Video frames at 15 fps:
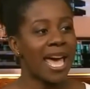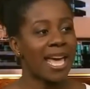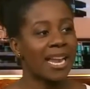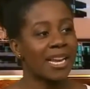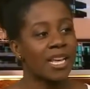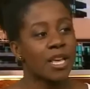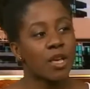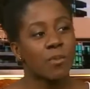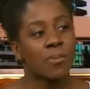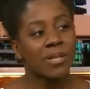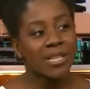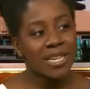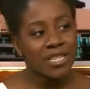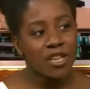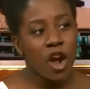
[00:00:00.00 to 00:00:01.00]
and
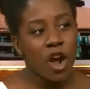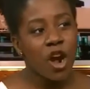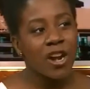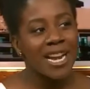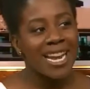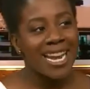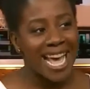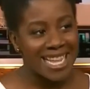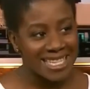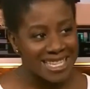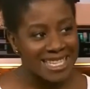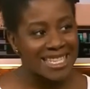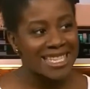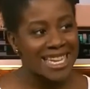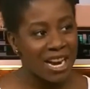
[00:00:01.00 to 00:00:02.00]
police aren't
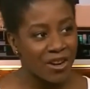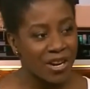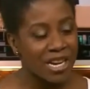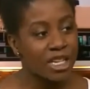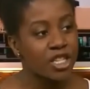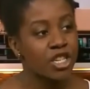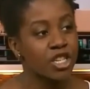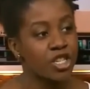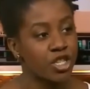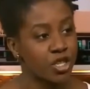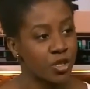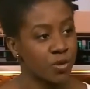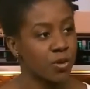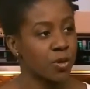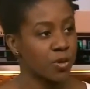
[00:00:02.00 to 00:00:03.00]
necessary to
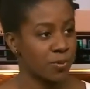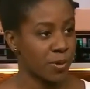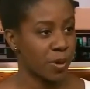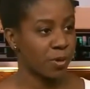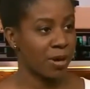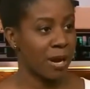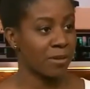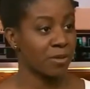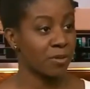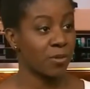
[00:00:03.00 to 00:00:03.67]
do those programs.